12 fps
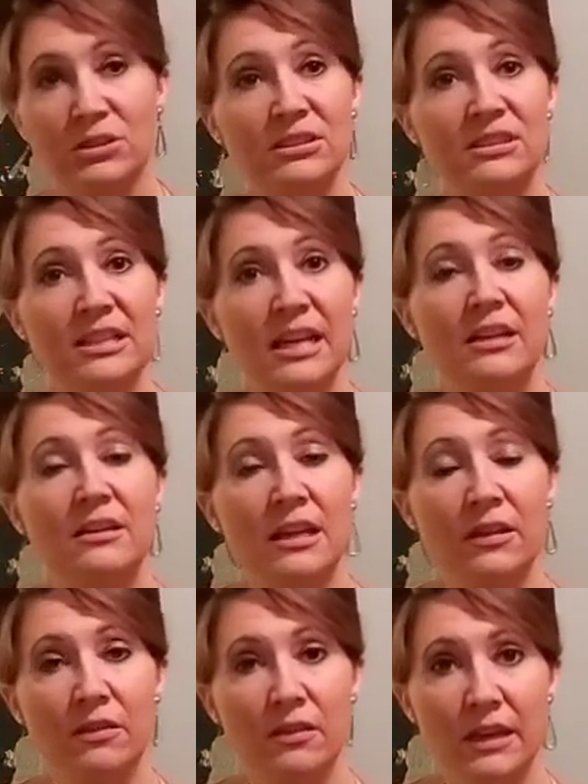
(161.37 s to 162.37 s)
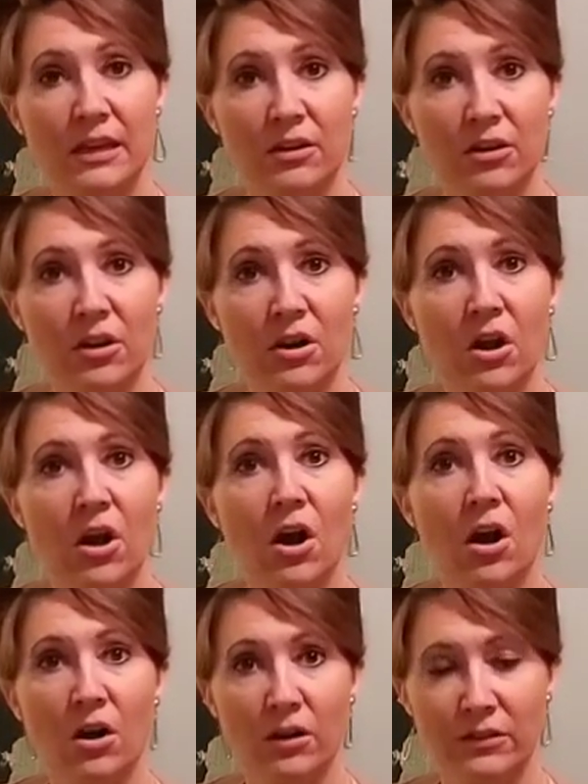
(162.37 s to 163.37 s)
was standing there
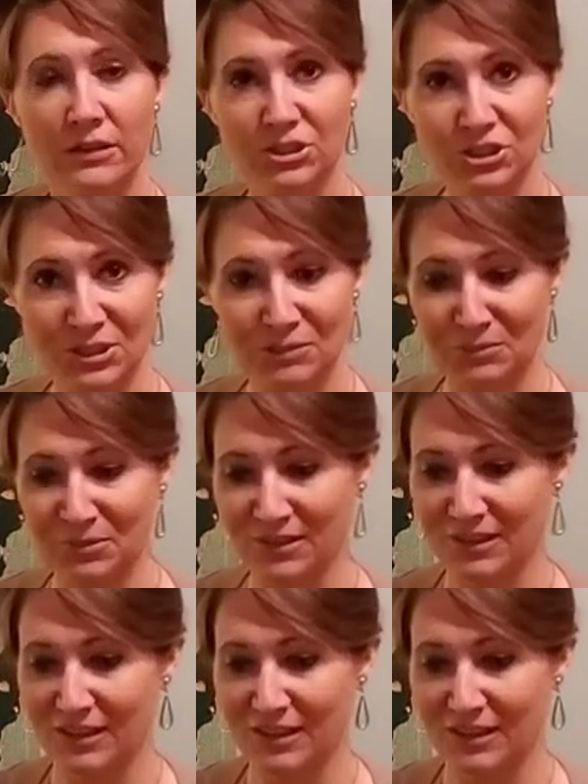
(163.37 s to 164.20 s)
on the ship